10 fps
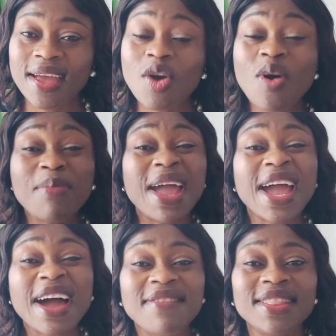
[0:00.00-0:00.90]
or oh, am I
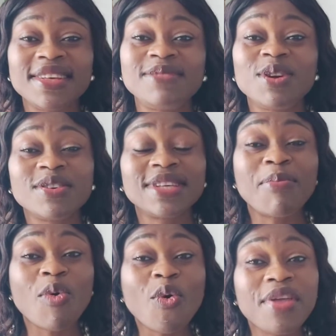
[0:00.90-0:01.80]
having this because
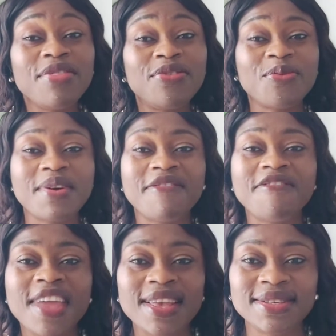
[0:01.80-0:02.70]
I'm going through a
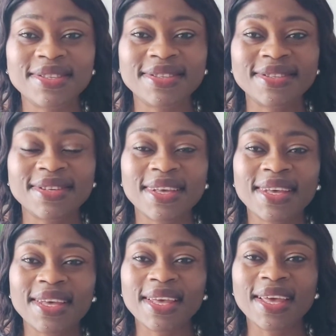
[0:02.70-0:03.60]
phase?
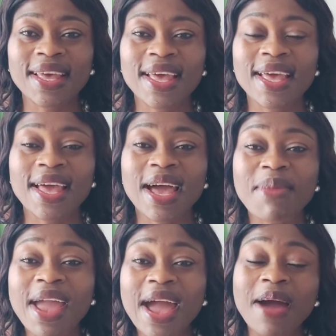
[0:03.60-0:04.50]
Am
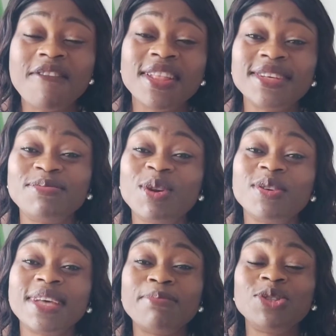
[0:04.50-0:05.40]
I having this
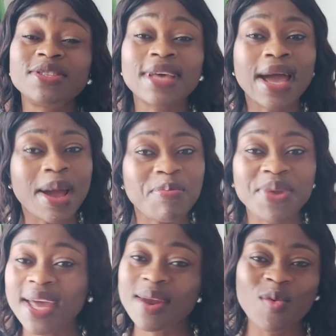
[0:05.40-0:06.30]
because I'm just
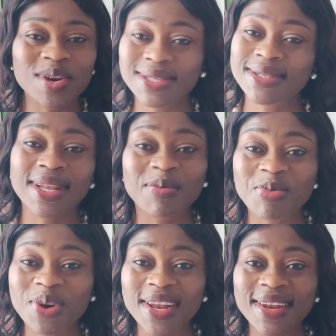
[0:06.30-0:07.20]
happy and I want to
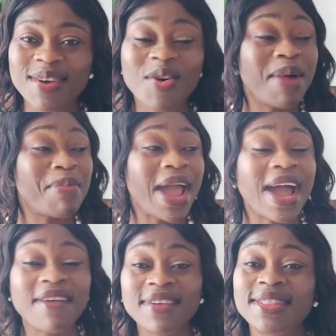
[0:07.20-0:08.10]
celebrate? Or am I
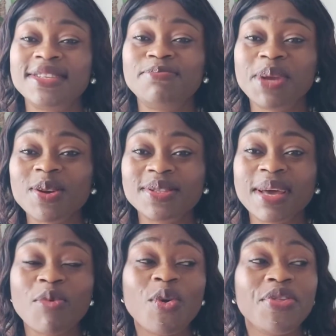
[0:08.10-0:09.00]
having this because
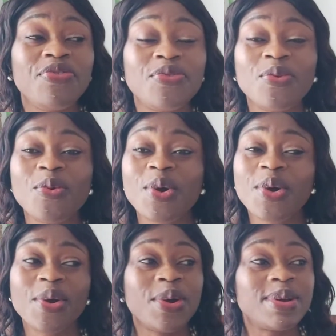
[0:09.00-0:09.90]
I'm going through
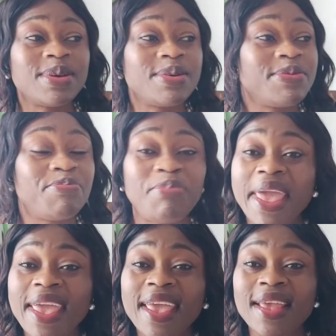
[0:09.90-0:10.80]

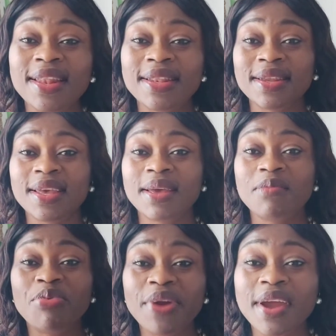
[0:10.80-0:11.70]
pain,
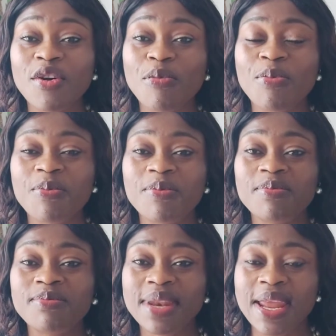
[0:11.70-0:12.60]
breakup,
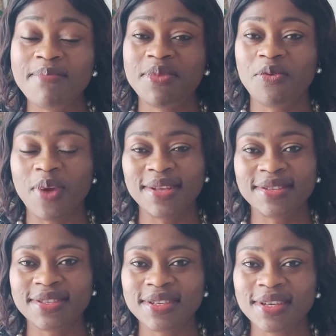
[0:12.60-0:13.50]
name the
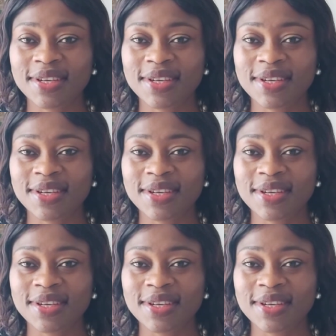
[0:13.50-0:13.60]
rest?